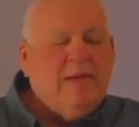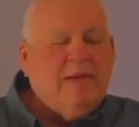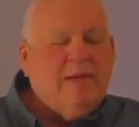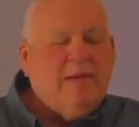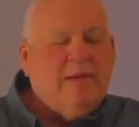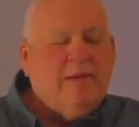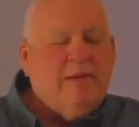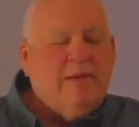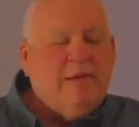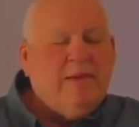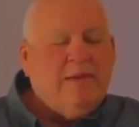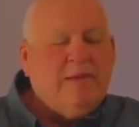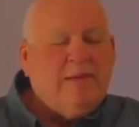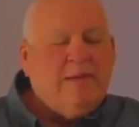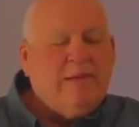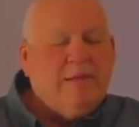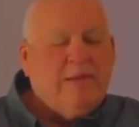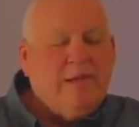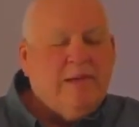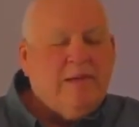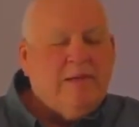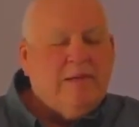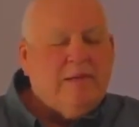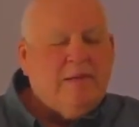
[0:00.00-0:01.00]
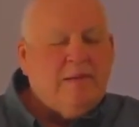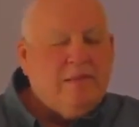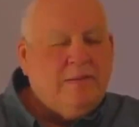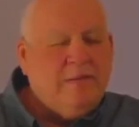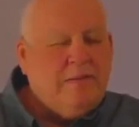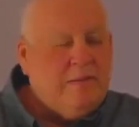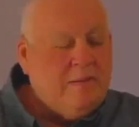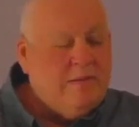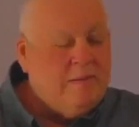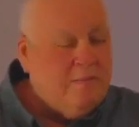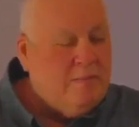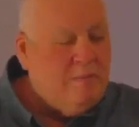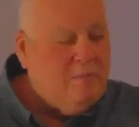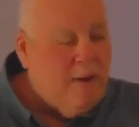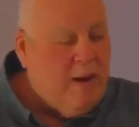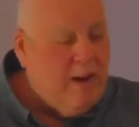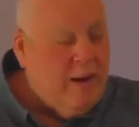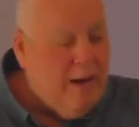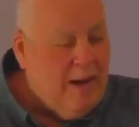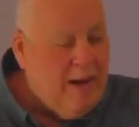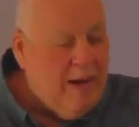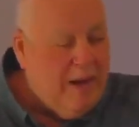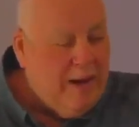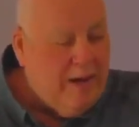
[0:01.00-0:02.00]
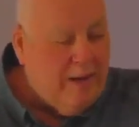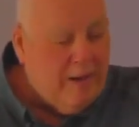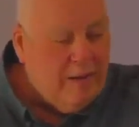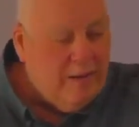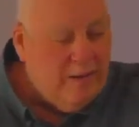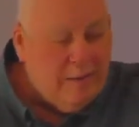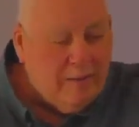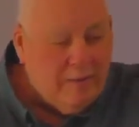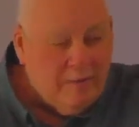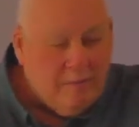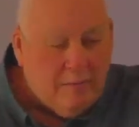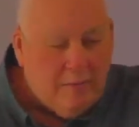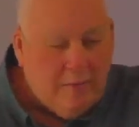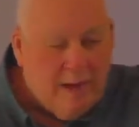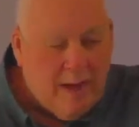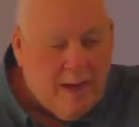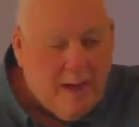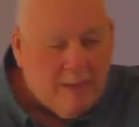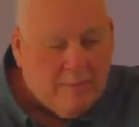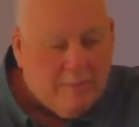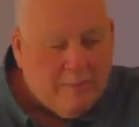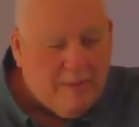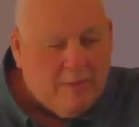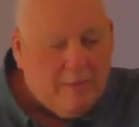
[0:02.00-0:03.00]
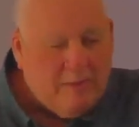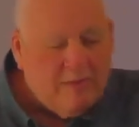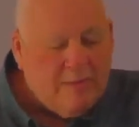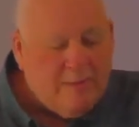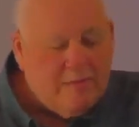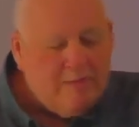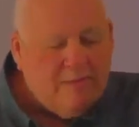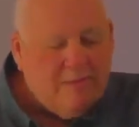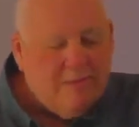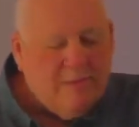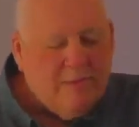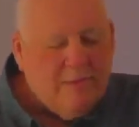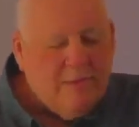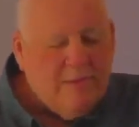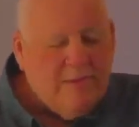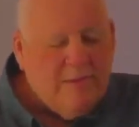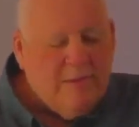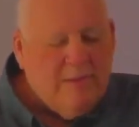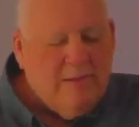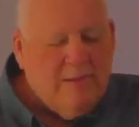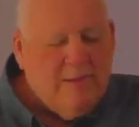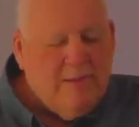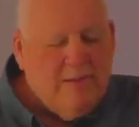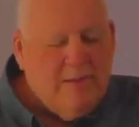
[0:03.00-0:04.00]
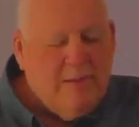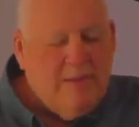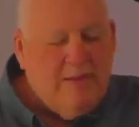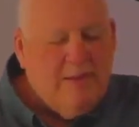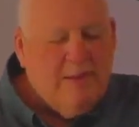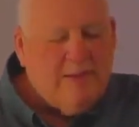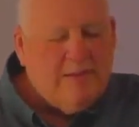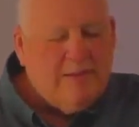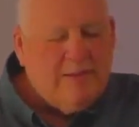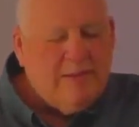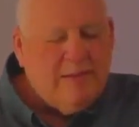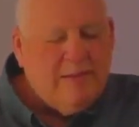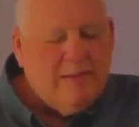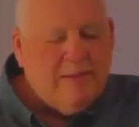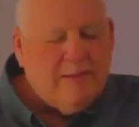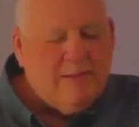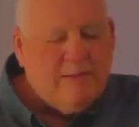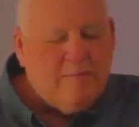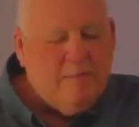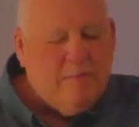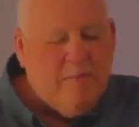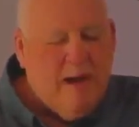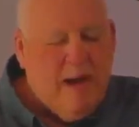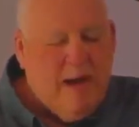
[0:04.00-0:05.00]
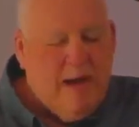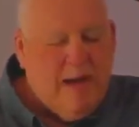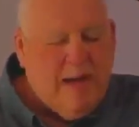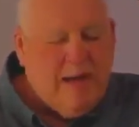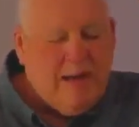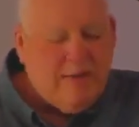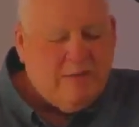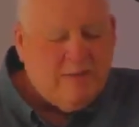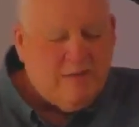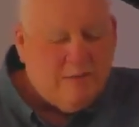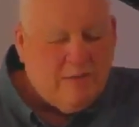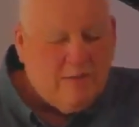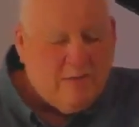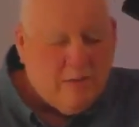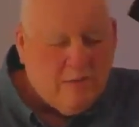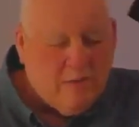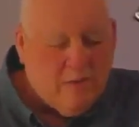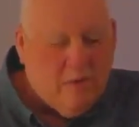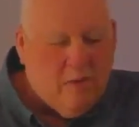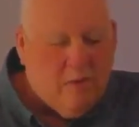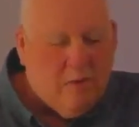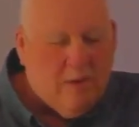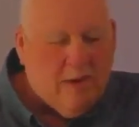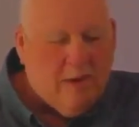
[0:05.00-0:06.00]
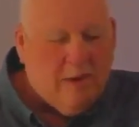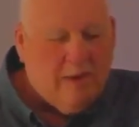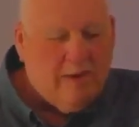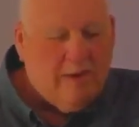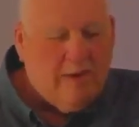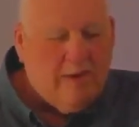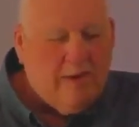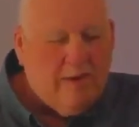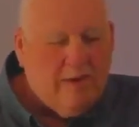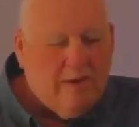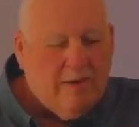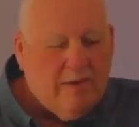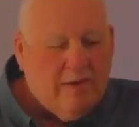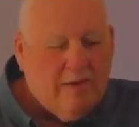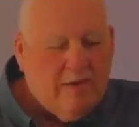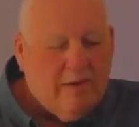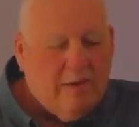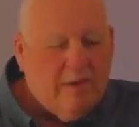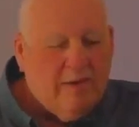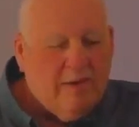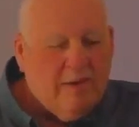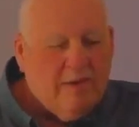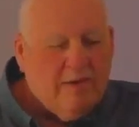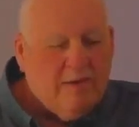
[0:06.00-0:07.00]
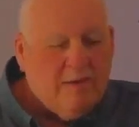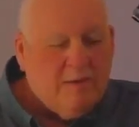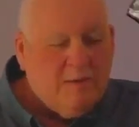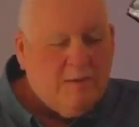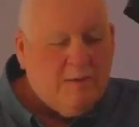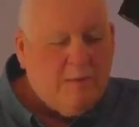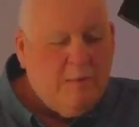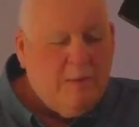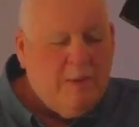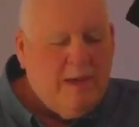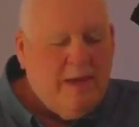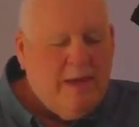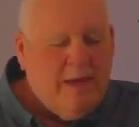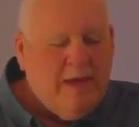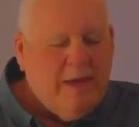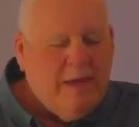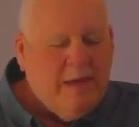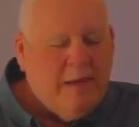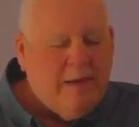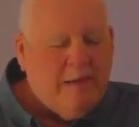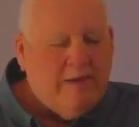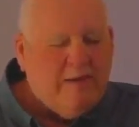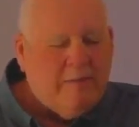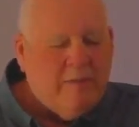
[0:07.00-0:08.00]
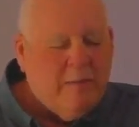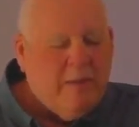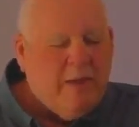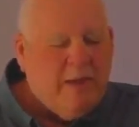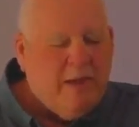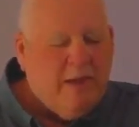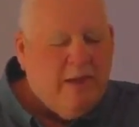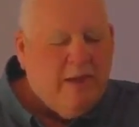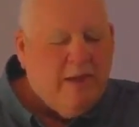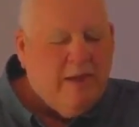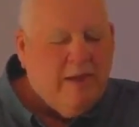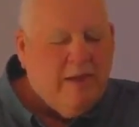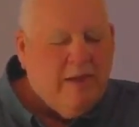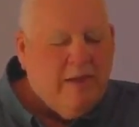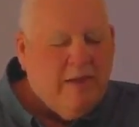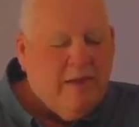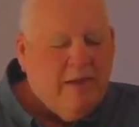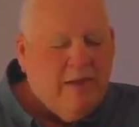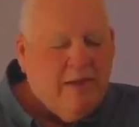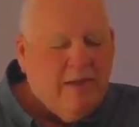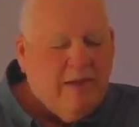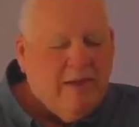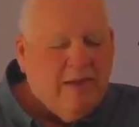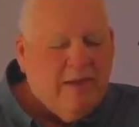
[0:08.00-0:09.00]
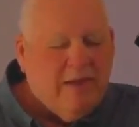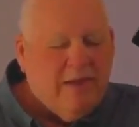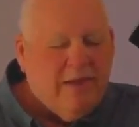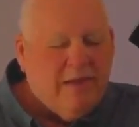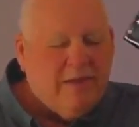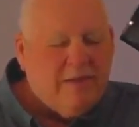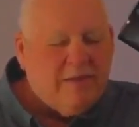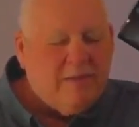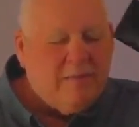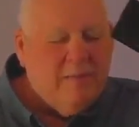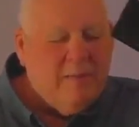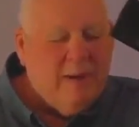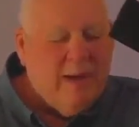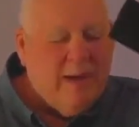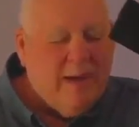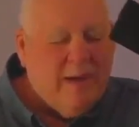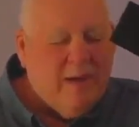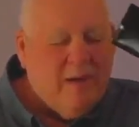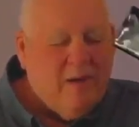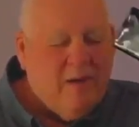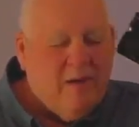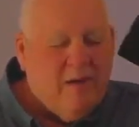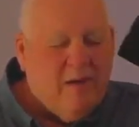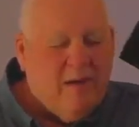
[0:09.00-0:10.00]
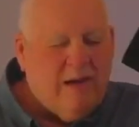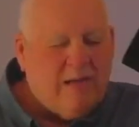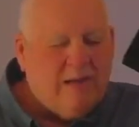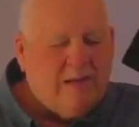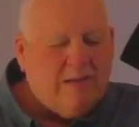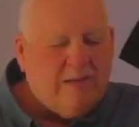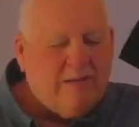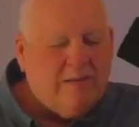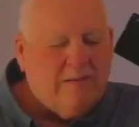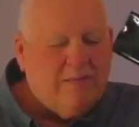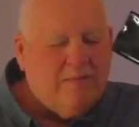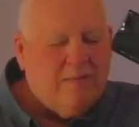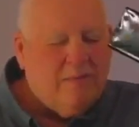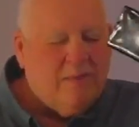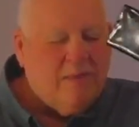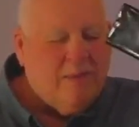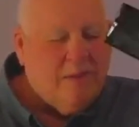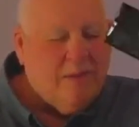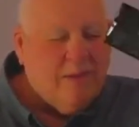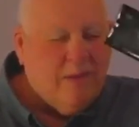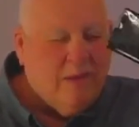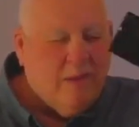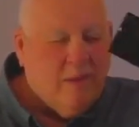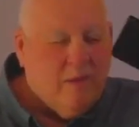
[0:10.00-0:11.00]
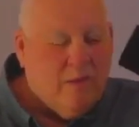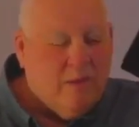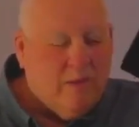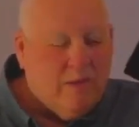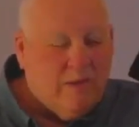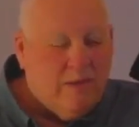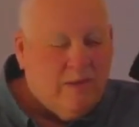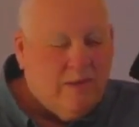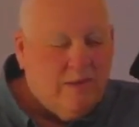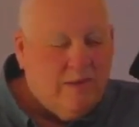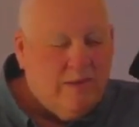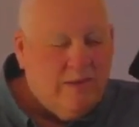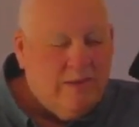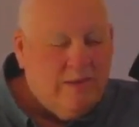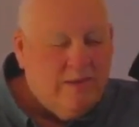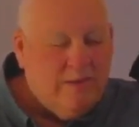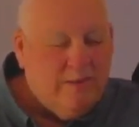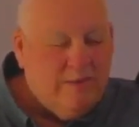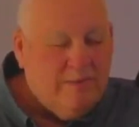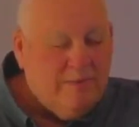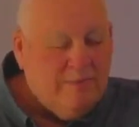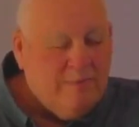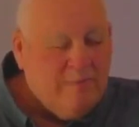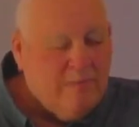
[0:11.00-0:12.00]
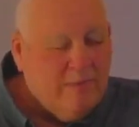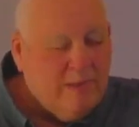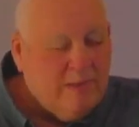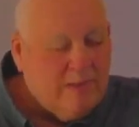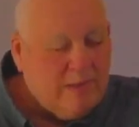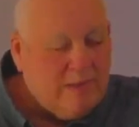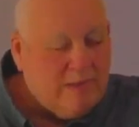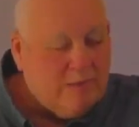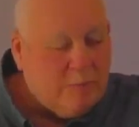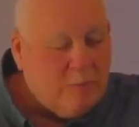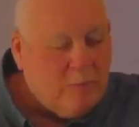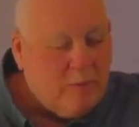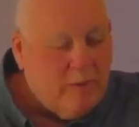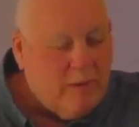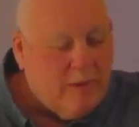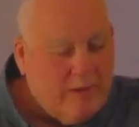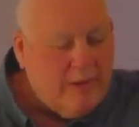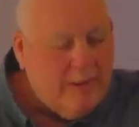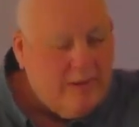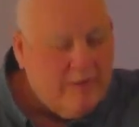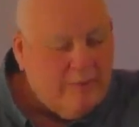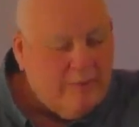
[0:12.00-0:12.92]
This is my Bible. This is my sword. Speaking to me is my awesome Lord. Let's pray.